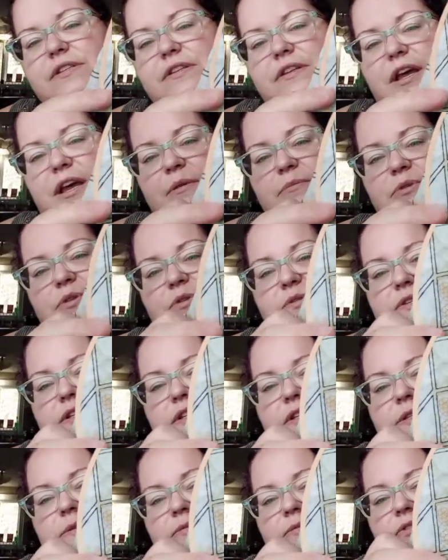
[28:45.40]
I'm using
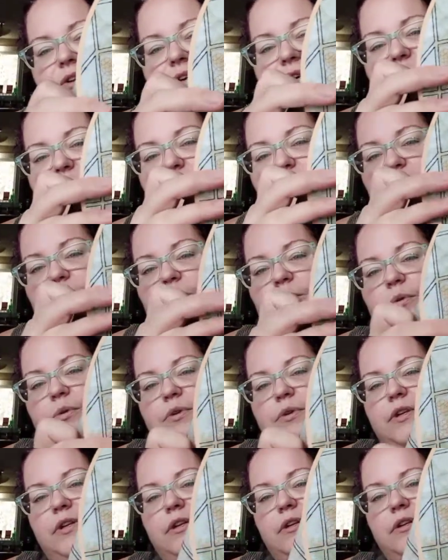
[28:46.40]
some very
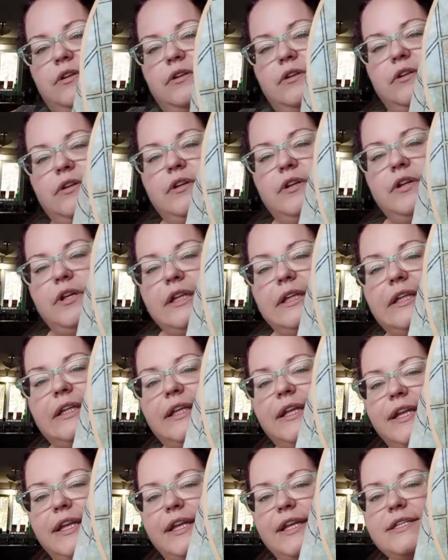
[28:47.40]
old
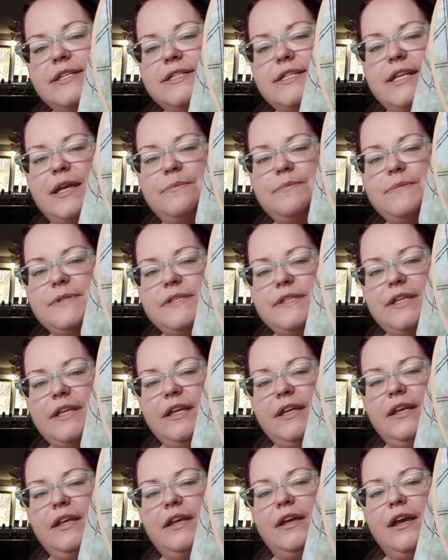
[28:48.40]
linen
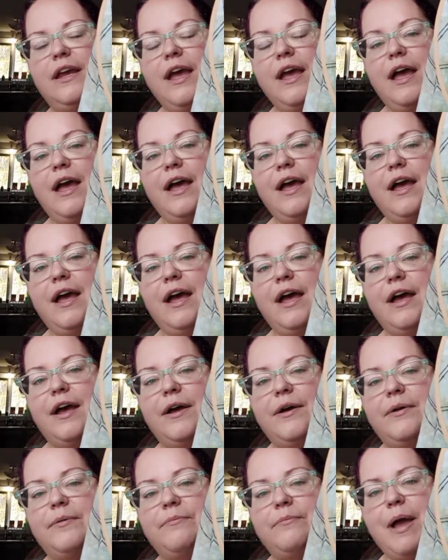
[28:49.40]
DMC.
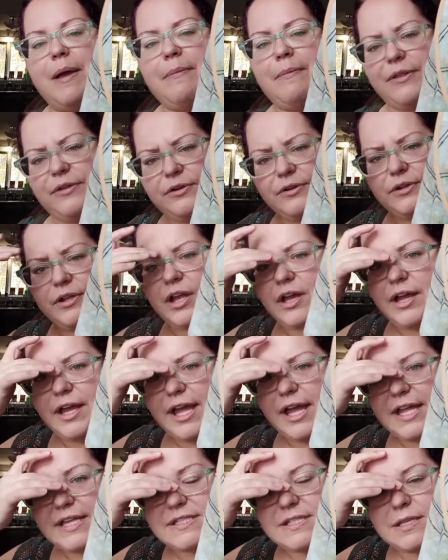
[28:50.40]
My mother-in-law
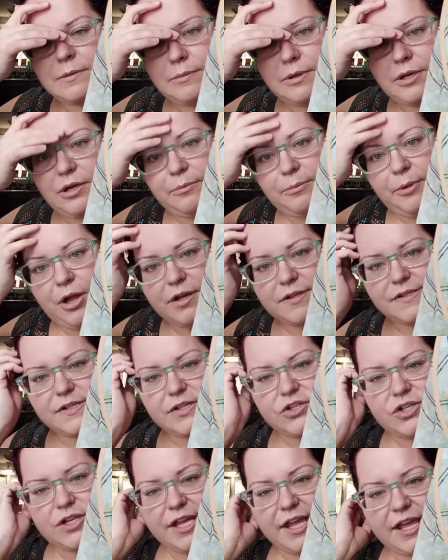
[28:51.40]
had some in her box that
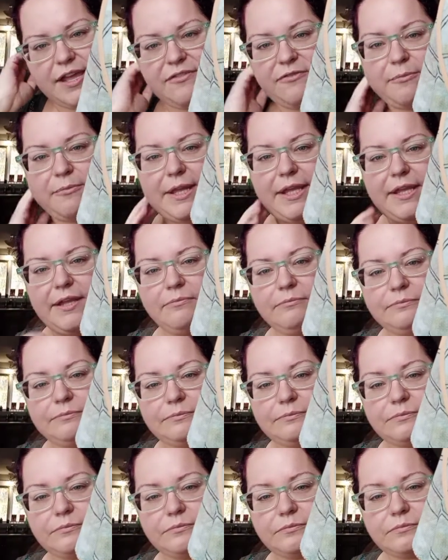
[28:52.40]
she gave me,
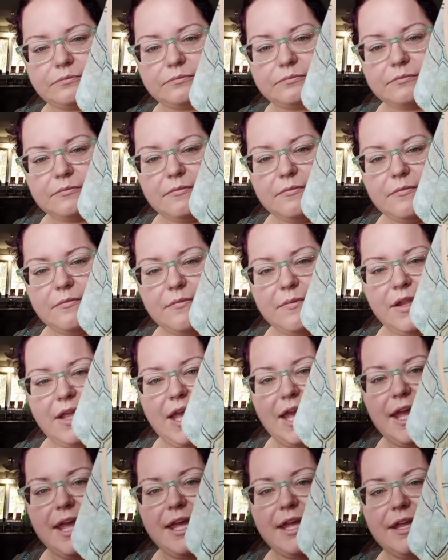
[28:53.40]

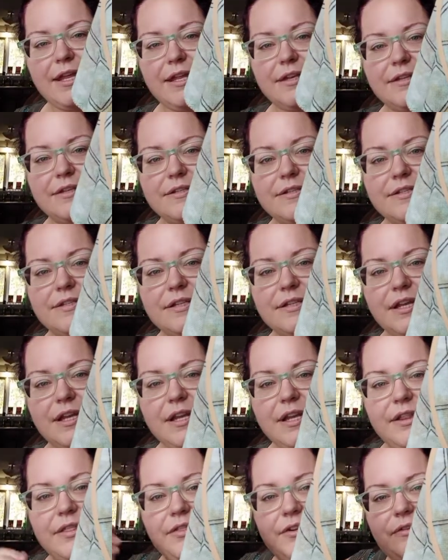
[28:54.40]
and
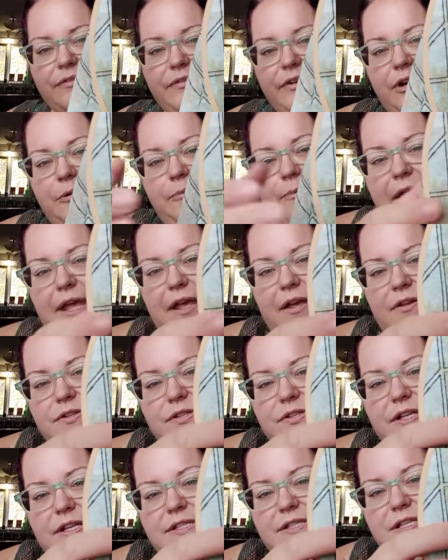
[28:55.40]
they're very pale.
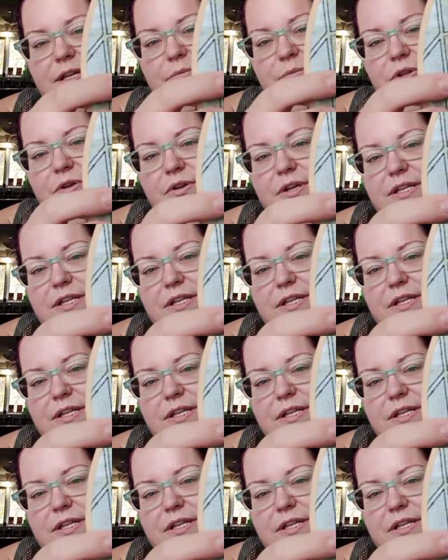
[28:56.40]
So like some you can